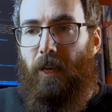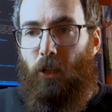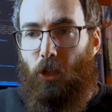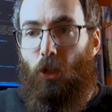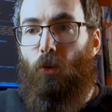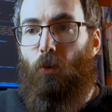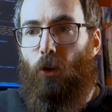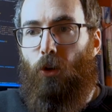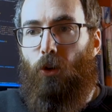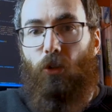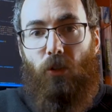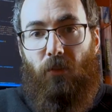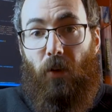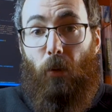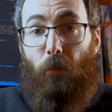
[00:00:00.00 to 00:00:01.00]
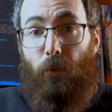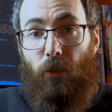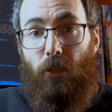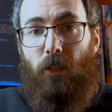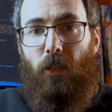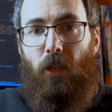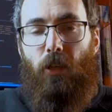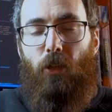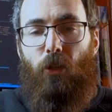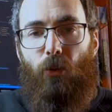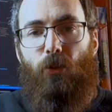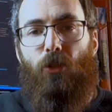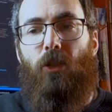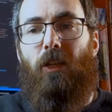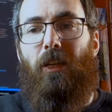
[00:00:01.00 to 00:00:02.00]
there were developers
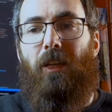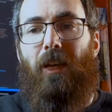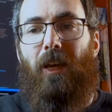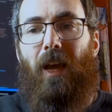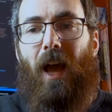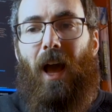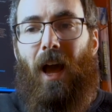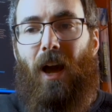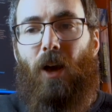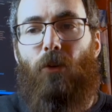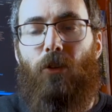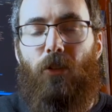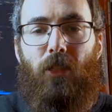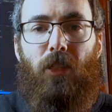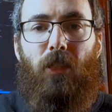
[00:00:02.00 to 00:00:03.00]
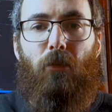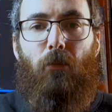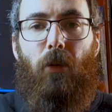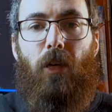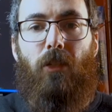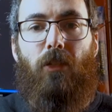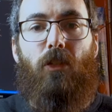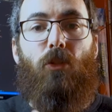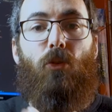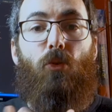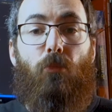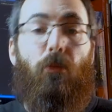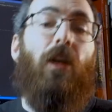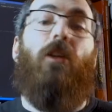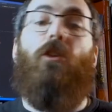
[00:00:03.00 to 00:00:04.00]
using our CMS to
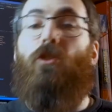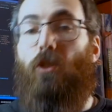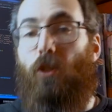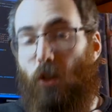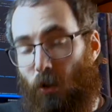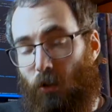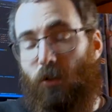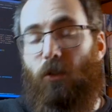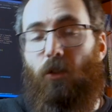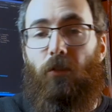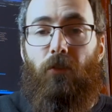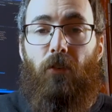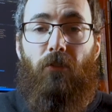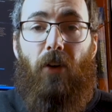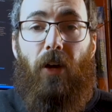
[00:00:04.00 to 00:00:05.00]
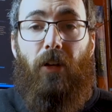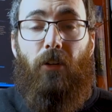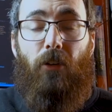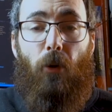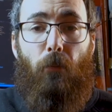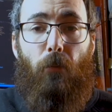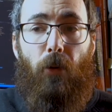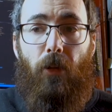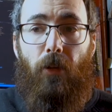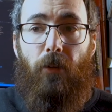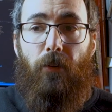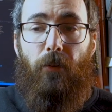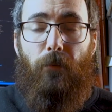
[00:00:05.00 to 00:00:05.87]
manage the content of the final company.